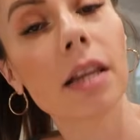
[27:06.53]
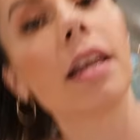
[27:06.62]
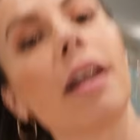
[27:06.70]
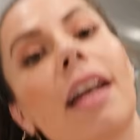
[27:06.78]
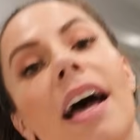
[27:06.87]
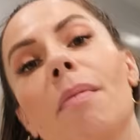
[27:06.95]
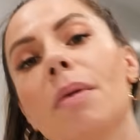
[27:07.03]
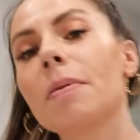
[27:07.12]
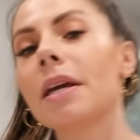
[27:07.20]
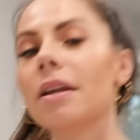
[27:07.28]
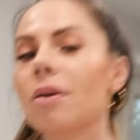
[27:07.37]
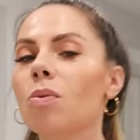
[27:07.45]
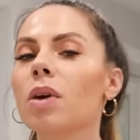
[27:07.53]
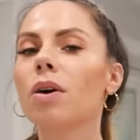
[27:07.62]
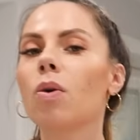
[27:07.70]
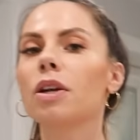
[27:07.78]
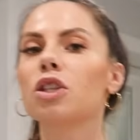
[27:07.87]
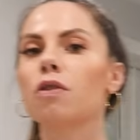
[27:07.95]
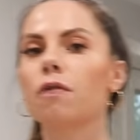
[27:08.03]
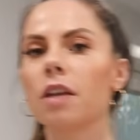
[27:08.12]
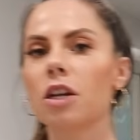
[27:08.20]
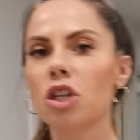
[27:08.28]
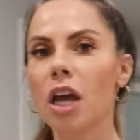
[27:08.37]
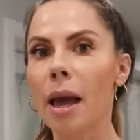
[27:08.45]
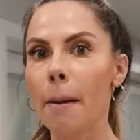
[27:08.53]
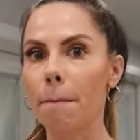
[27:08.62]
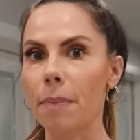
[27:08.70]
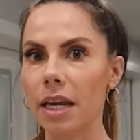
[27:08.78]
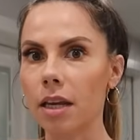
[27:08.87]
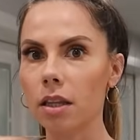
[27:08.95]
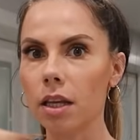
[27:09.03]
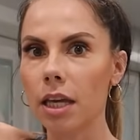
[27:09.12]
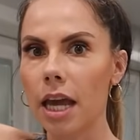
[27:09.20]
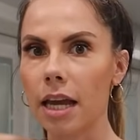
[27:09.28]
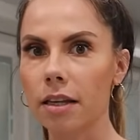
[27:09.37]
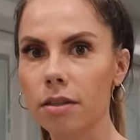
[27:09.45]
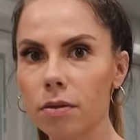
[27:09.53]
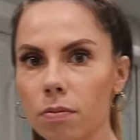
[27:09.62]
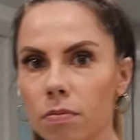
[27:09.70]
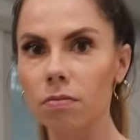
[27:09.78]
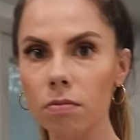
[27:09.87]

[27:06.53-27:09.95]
and little Llamabean, we are going to finish baking the cakes.